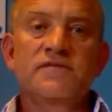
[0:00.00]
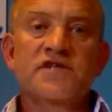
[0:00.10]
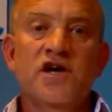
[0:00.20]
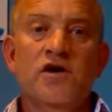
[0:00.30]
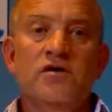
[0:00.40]

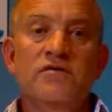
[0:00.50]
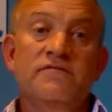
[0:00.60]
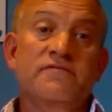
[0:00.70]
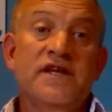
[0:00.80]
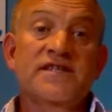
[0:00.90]
So
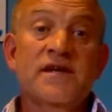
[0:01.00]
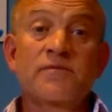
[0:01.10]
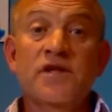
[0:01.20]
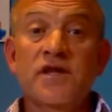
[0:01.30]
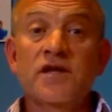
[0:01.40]
if that's
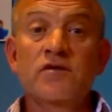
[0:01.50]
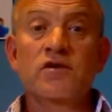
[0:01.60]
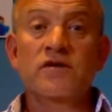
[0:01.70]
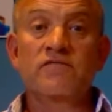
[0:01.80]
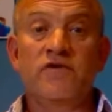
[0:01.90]
something that you're
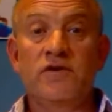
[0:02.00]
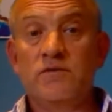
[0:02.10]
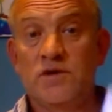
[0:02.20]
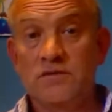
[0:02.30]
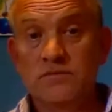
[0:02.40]
looking for,
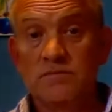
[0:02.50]
well,